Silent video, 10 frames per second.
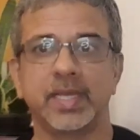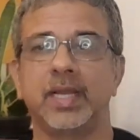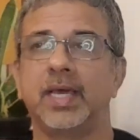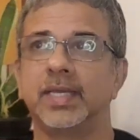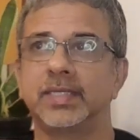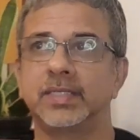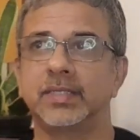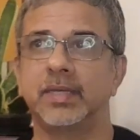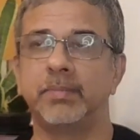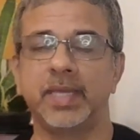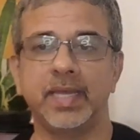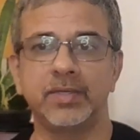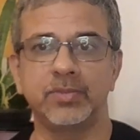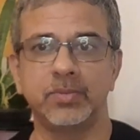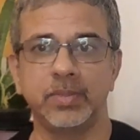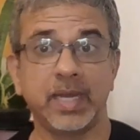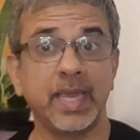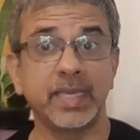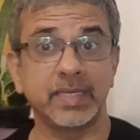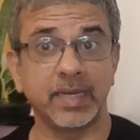I began to
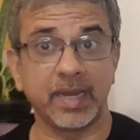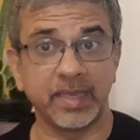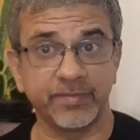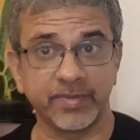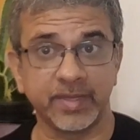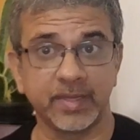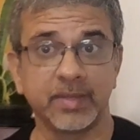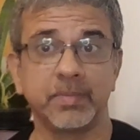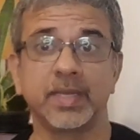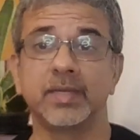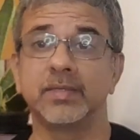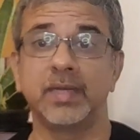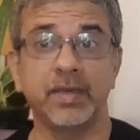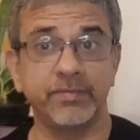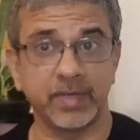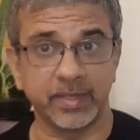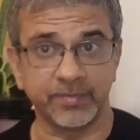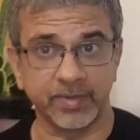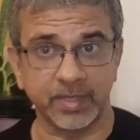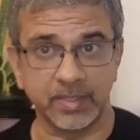like life again. I began to love life
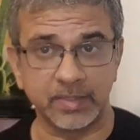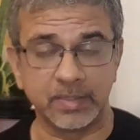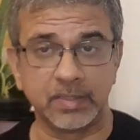again.